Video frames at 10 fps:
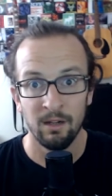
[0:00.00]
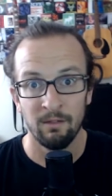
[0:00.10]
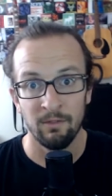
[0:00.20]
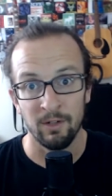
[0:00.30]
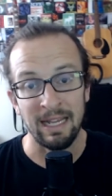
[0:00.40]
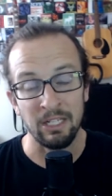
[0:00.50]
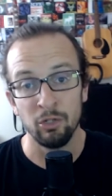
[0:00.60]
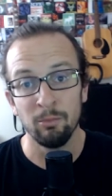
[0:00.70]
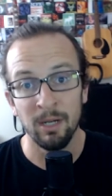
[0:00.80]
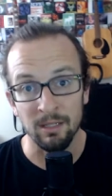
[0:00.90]
for like
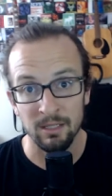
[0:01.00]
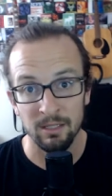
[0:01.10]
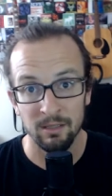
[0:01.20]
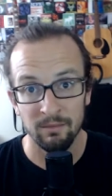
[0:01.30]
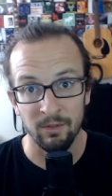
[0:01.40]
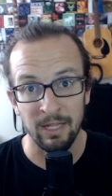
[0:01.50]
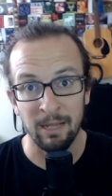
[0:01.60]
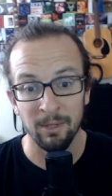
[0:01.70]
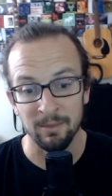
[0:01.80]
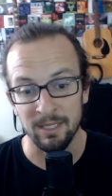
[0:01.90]
2 months before the
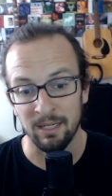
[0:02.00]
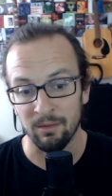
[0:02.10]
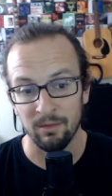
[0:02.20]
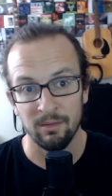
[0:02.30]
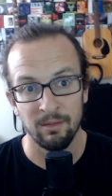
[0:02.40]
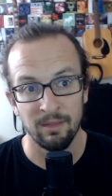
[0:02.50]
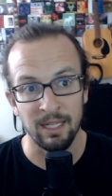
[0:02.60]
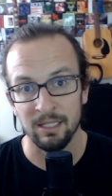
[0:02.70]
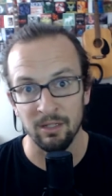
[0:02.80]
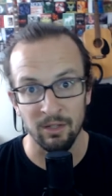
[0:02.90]
album comes out,
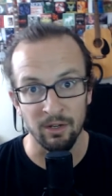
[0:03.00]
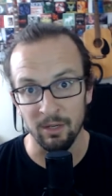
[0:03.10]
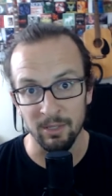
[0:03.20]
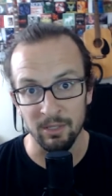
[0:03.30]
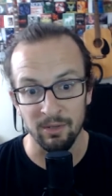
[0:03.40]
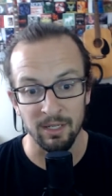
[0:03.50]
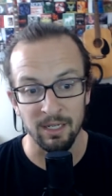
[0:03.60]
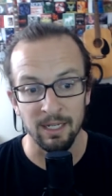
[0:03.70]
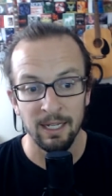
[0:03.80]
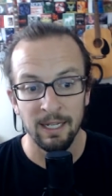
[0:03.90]
they're going to be
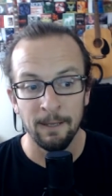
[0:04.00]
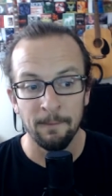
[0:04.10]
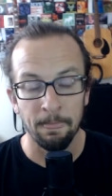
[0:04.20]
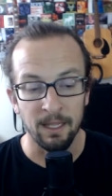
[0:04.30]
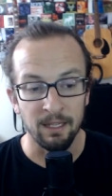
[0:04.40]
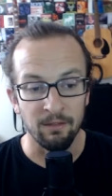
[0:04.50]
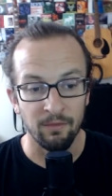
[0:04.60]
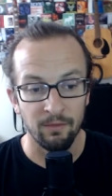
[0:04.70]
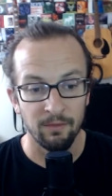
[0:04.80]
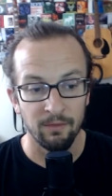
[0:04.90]
trending.
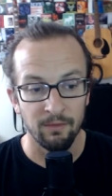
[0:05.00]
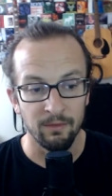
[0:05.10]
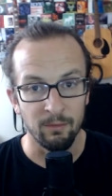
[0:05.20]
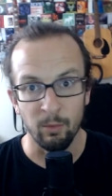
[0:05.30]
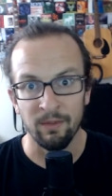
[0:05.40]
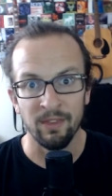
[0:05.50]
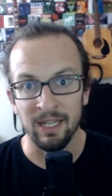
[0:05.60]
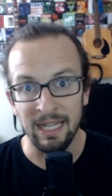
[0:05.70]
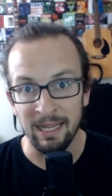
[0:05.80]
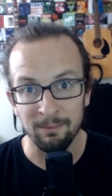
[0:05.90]
If whatever the
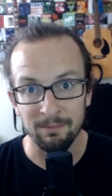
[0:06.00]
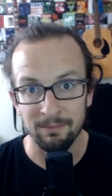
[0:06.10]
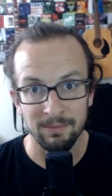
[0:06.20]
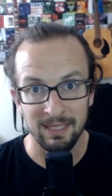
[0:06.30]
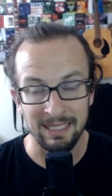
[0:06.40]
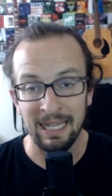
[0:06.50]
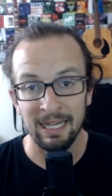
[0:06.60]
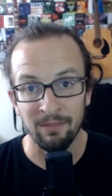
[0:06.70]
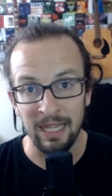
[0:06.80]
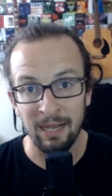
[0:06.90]

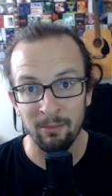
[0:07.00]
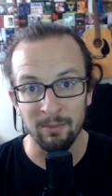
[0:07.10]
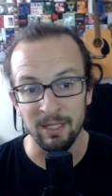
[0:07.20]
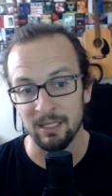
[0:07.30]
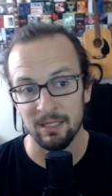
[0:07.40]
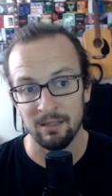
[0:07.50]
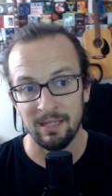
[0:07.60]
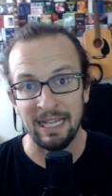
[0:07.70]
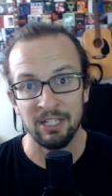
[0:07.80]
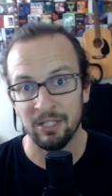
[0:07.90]
title of the album is,
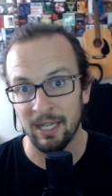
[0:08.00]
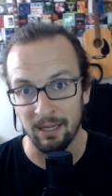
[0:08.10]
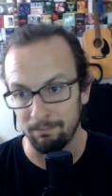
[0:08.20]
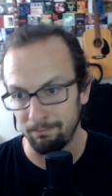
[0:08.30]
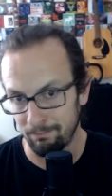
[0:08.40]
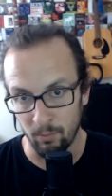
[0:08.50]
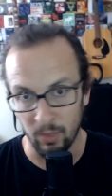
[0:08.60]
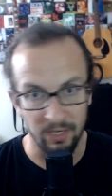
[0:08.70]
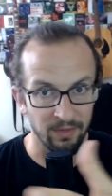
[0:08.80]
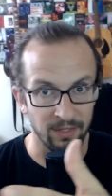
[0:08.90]
hashtag
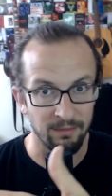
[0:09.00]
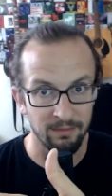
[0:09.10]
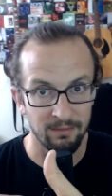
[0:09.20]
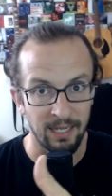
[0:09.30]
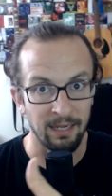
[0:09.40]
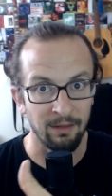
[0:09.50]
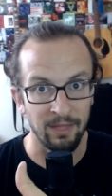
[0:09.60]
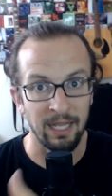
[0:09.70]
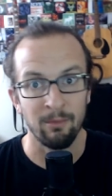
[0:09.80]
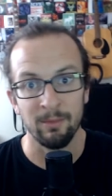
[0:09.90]
whatever the title of
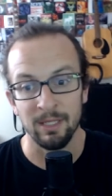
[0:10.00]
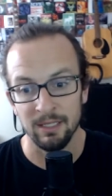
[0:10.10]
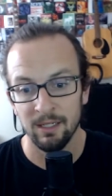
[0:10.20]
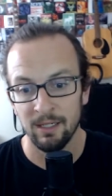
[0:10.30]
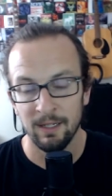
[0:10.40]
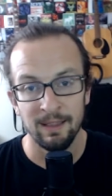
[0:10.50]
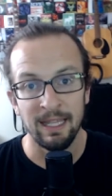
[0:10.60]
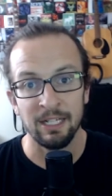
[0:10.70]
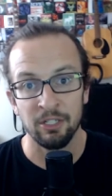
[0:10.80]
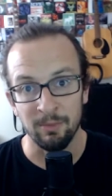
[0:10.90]
the album is,
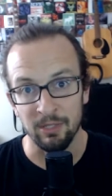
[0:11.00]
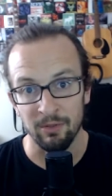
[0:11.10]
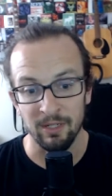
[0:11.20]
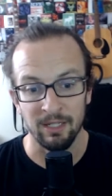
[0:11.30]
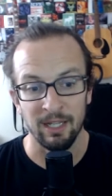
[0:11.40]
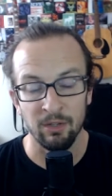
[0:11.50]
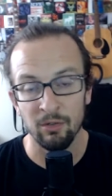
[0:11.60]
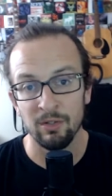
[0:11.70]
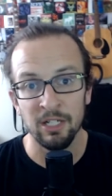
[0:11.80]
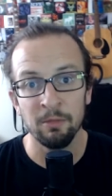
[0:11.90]
that should be trending. Like
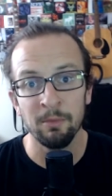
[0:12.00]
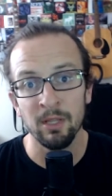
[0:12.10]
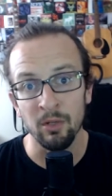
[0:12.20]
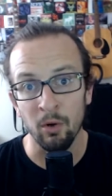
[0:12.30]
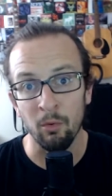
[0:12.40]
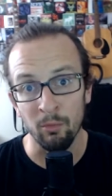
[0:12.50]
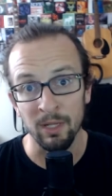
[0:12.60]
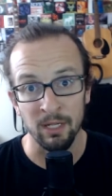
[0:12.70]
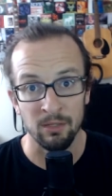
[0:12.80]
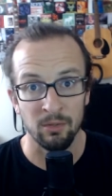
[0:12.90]
that should be the goal
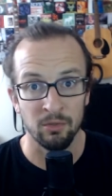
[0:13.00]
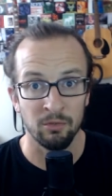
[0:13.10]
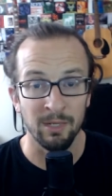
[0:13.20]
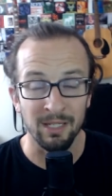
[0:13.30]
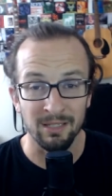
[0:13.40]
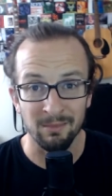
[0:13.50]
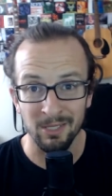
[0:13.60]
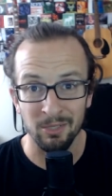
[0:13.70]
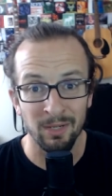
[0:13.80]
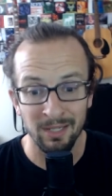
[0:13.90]
really on social media, is to be
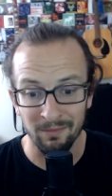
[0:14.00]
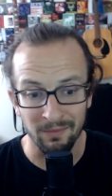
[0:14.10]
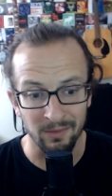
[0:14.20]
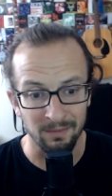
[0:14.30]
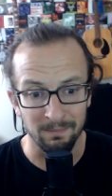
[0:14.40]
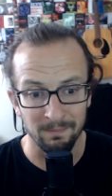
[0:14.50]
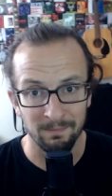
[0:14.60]
trending for